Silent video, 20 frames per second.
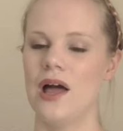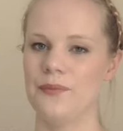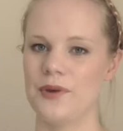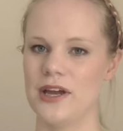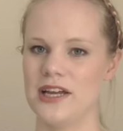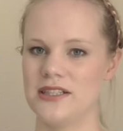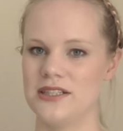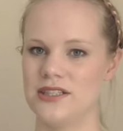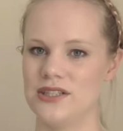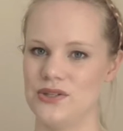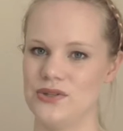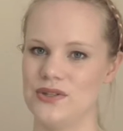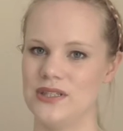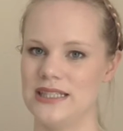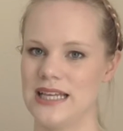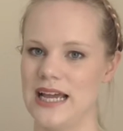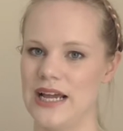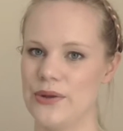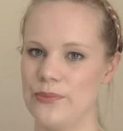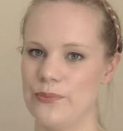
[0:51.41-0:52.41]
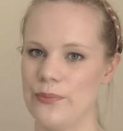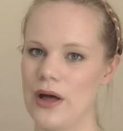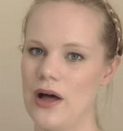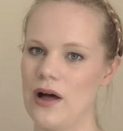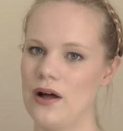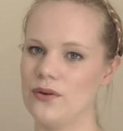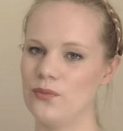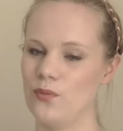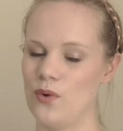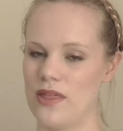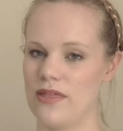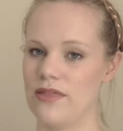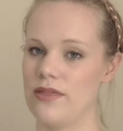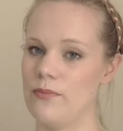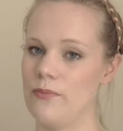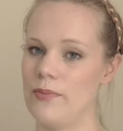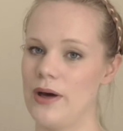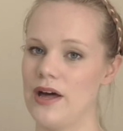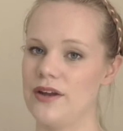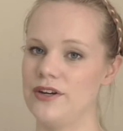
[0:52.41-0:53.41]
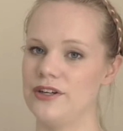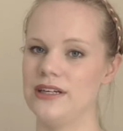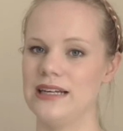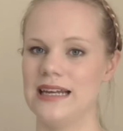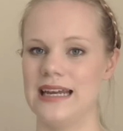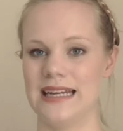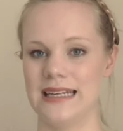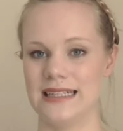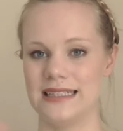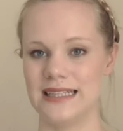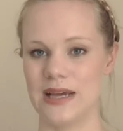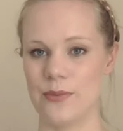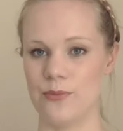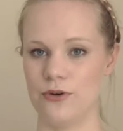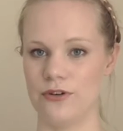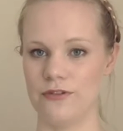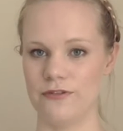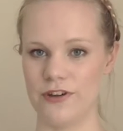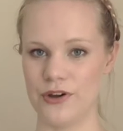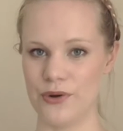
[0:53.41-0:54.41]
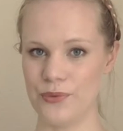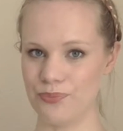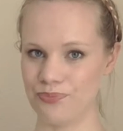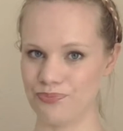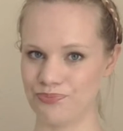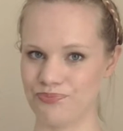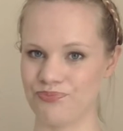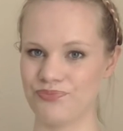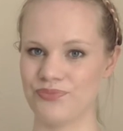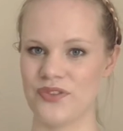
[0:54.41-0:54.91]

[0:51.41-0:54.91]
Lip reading: I'm going to do the second part with the bun in a separate film,